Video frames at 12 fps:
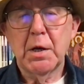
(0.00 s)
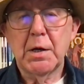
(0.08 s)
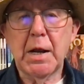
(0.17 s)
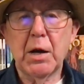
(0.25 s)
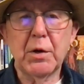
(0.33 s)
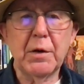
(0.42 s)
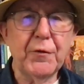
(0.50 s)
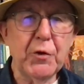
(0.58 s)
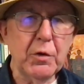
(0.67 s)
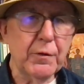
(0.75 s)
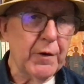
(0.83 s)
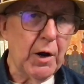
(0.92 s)
Now, if
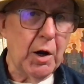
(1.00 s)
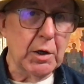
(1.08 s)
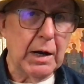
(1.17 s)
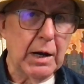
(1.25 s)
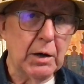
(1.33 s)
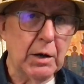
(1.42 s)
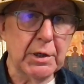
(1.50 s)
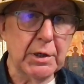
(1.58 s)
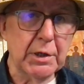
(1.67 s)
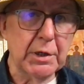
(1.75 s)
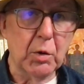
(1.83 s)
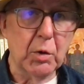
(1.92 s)
you've hung out in
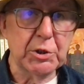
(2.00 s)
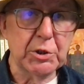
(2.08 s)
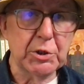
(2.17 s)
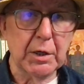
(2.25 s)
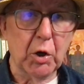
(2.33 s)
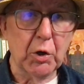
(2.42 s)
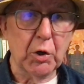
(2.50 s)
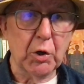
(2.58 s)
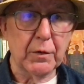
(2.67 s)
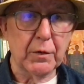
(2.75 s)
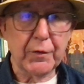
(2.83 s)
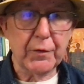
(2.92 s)
the Holy Shed long
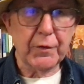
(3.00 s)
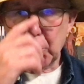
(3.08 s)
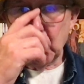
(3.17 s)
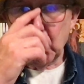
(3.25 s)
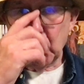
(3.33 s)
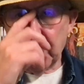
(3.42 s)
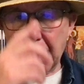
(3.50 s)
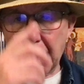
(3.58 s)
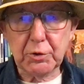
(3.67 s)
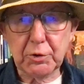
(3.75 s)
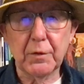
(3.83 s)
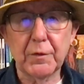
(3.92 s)
enough, you're
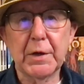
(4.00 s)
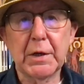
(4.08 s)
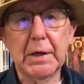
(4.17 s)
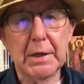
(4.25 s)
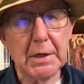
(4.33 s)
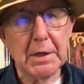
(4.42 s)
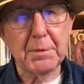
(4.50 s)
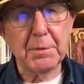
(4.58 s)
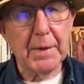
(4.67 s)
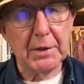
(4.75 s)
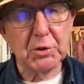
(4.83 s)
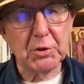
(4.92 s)
bound to have heard me
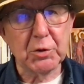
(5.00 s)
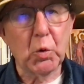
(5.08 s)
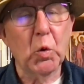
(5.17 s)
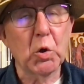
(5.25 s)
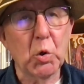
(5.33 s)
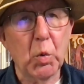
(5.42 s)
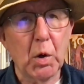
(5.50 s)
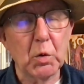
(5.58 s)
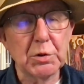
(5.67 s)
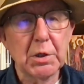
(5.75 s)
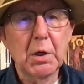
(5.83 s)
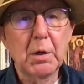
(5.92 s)
mention or
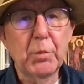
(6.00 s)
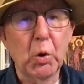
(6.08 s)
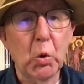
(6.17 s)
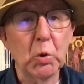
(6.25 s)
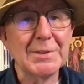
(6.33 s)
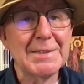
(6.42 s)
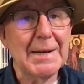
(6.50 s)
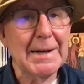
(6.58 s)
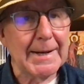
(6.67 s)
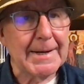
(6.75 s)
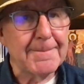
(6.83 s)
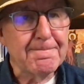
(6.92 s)
quote Paul Tillich.